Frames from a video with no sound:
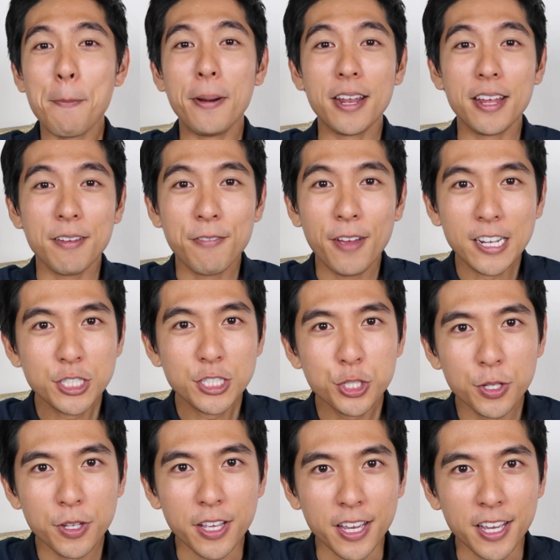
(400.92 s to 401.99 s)
But
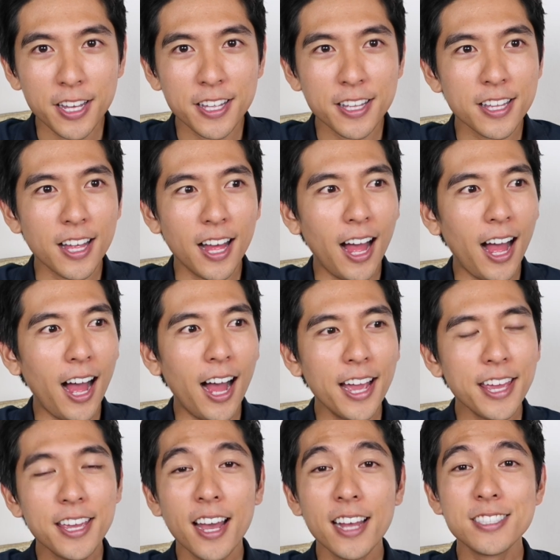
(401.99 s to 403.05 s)
eventually,
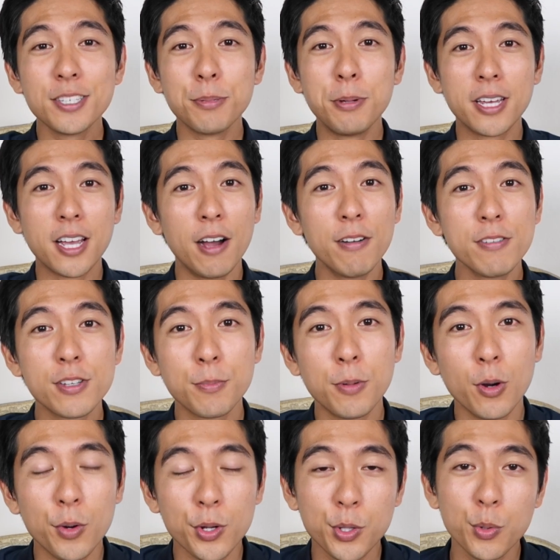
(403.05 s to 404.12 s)
I got to be
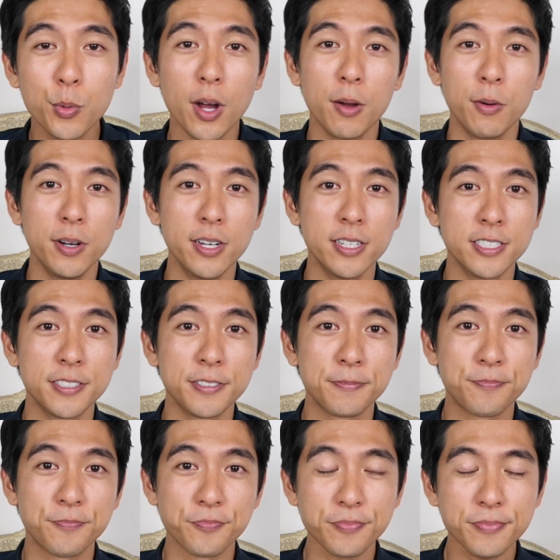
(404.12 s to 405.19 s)
comfortable with who I was.
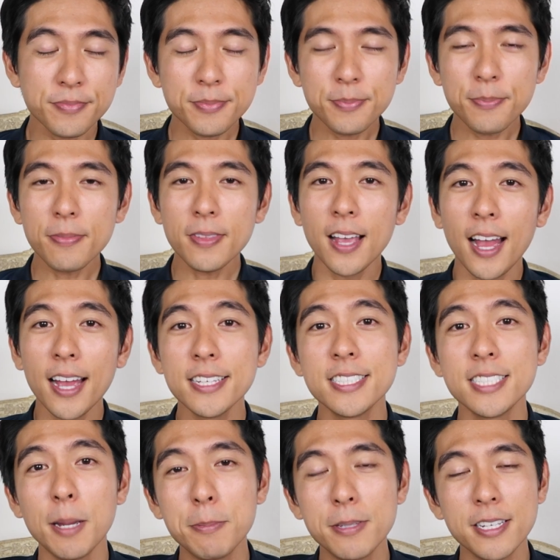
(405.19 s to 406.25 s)
I
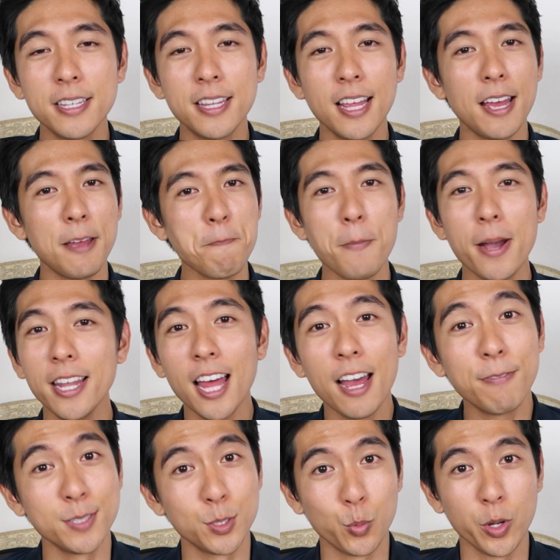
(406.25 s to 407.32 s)
accepted that my
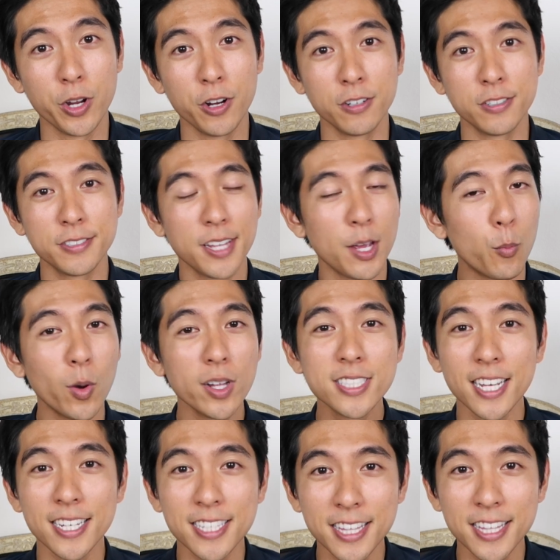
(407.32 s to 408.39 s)
laugh is weird. And
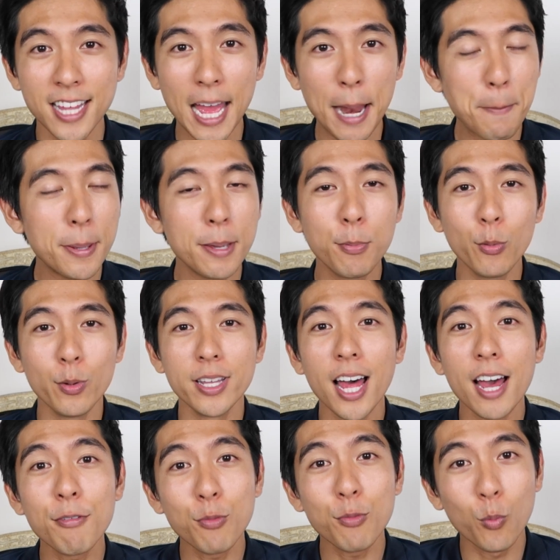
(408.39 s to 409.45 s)
once I did that, people would
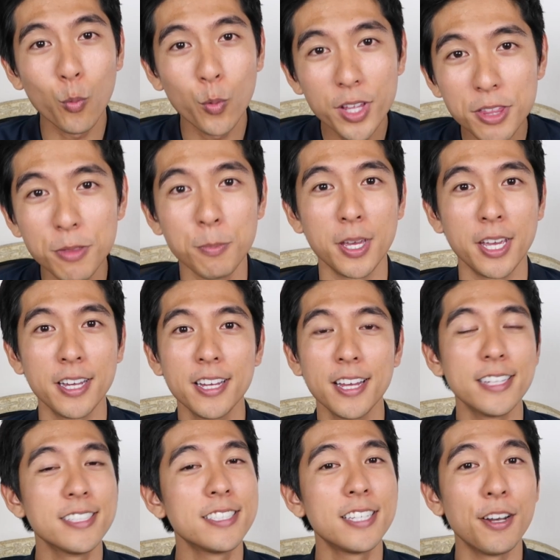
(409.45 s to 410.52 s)
laugh with me
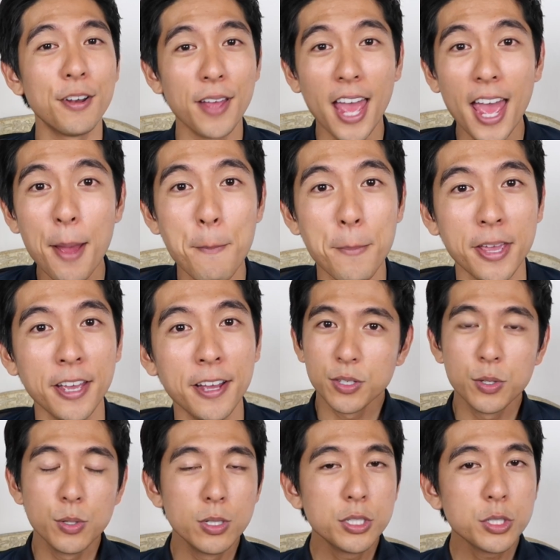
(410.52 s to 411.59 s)
instead of at me.
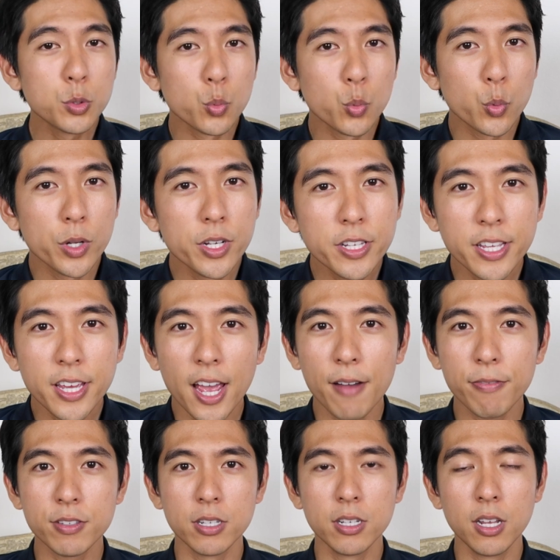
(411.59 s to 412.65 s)
You just really
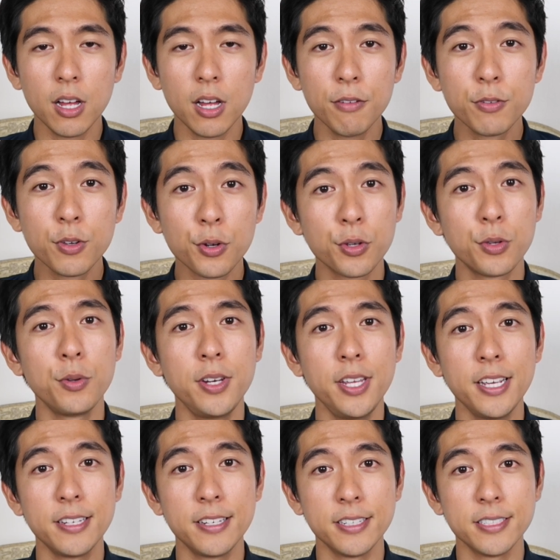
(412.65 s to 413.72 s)
have to love your
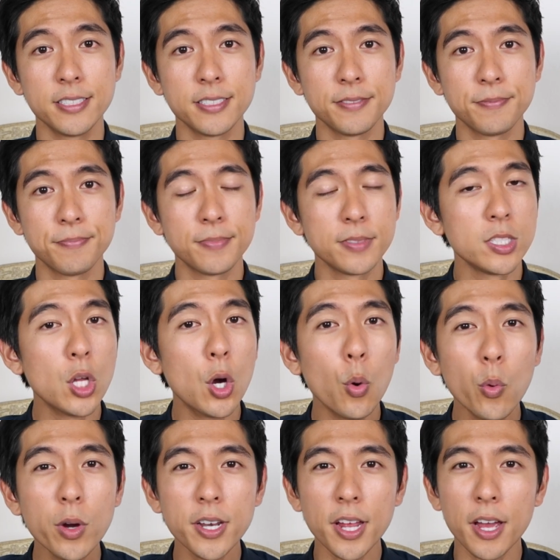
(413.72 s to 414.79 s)
uniqueness.
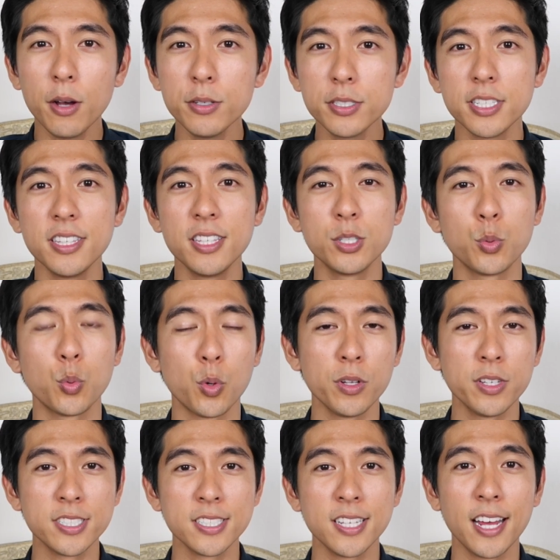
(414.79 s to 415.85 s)
No one else in this
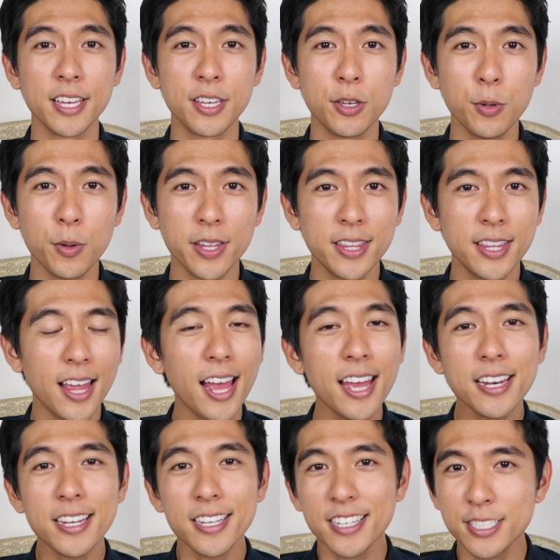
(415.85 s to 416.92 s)
world is like you, and
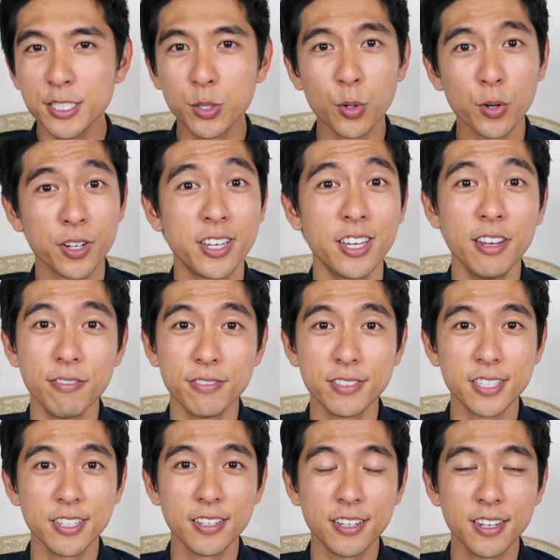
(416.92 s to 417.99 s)
that is your
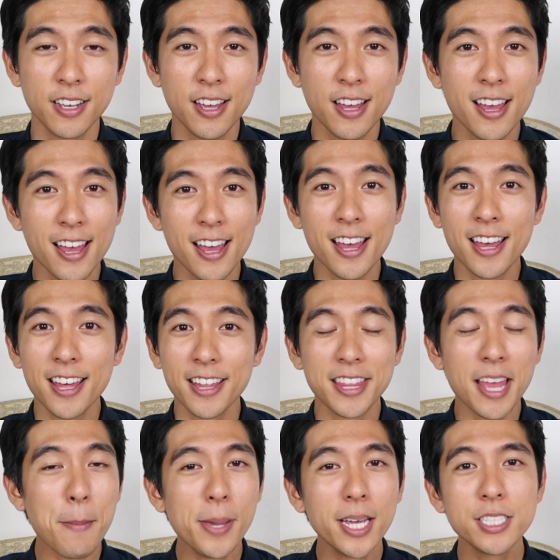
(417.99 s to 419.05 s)
gift.
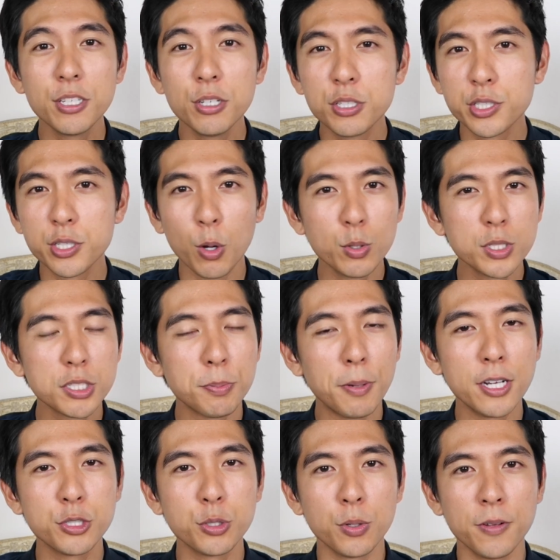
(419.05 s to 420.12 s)
That makes you so
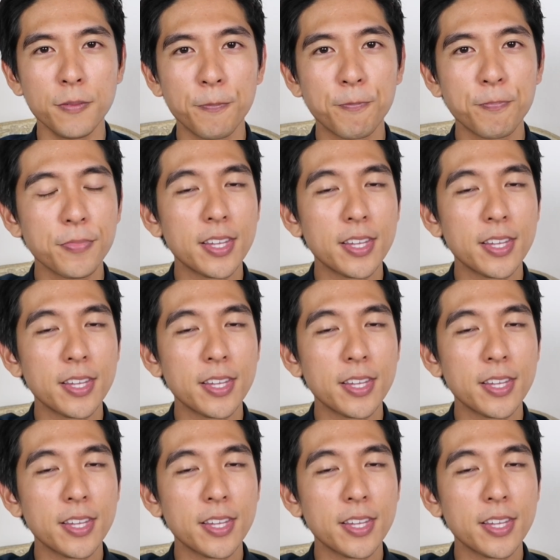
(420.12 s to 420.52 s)
special.